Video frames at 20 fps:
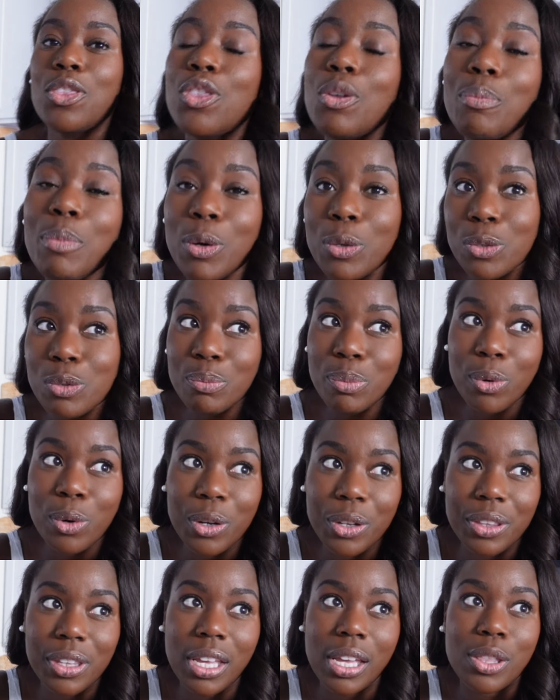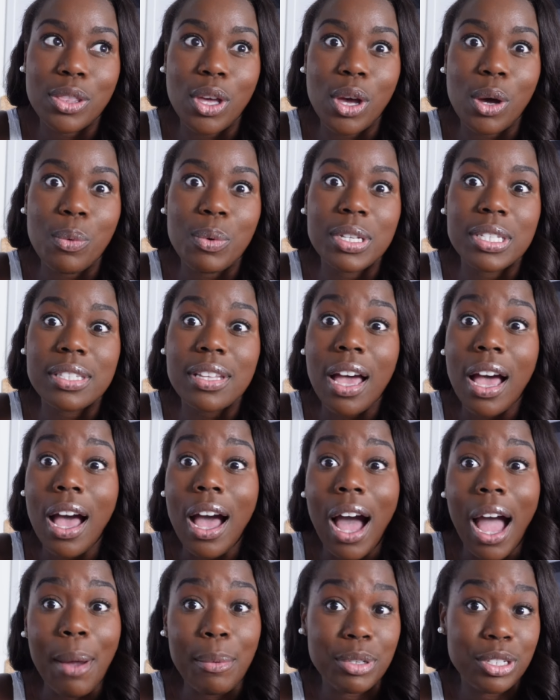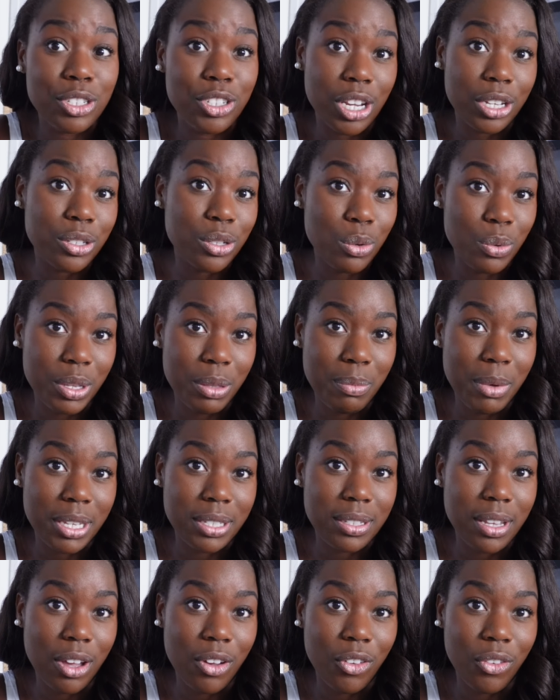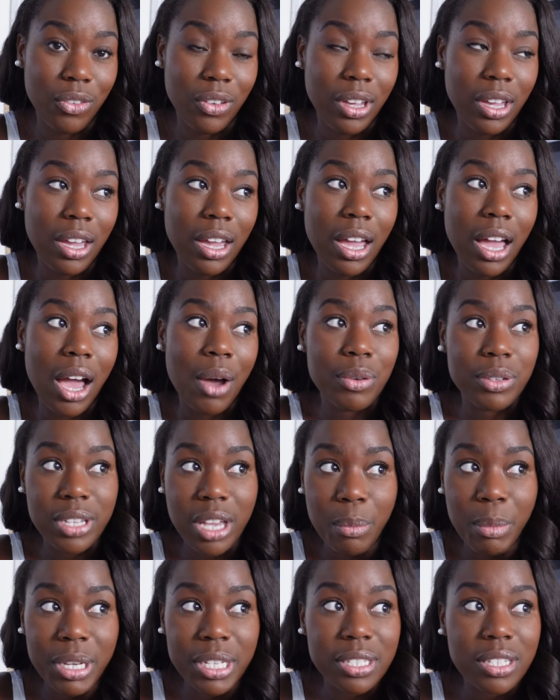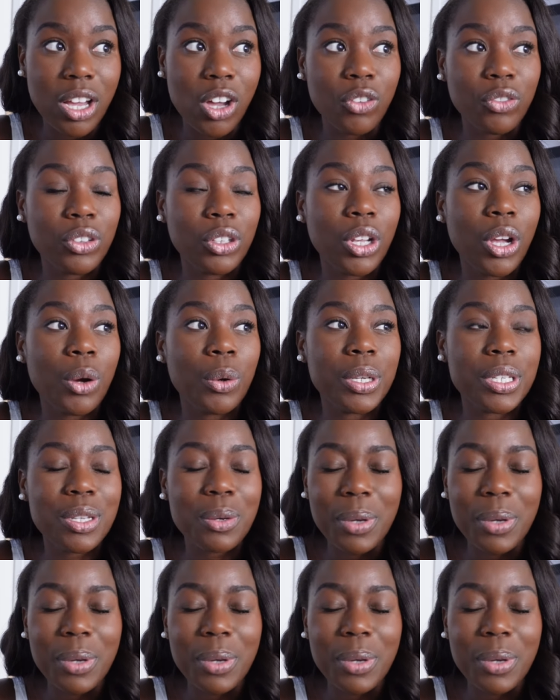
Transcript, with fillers: The most important thing though was I was gentle with myself. I would tell myself, you know, it's